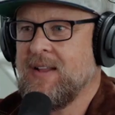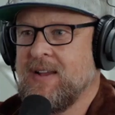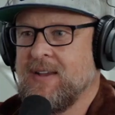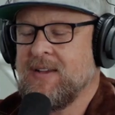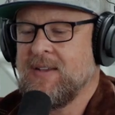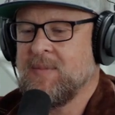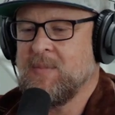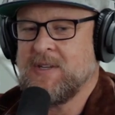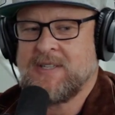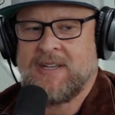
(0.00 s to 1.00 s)
like
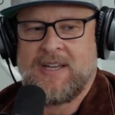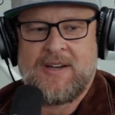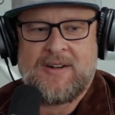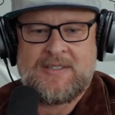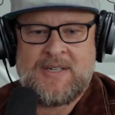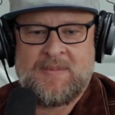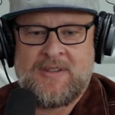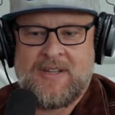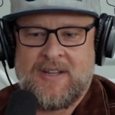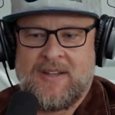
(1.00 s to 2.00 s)
missing out on
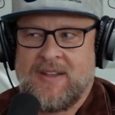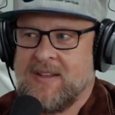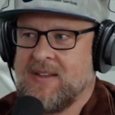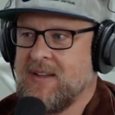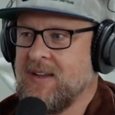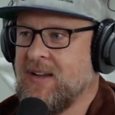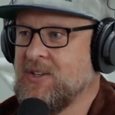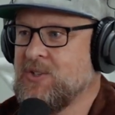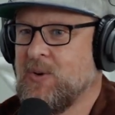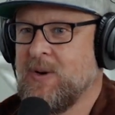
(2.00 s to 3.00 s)
something that I
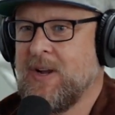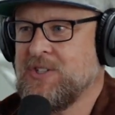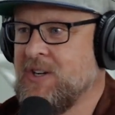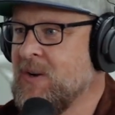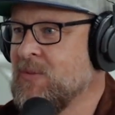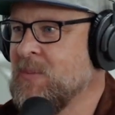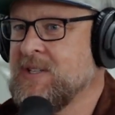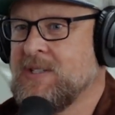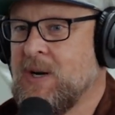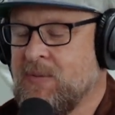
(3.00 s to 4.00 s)
should have done for
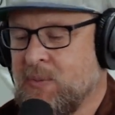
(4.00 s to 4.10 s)
myself,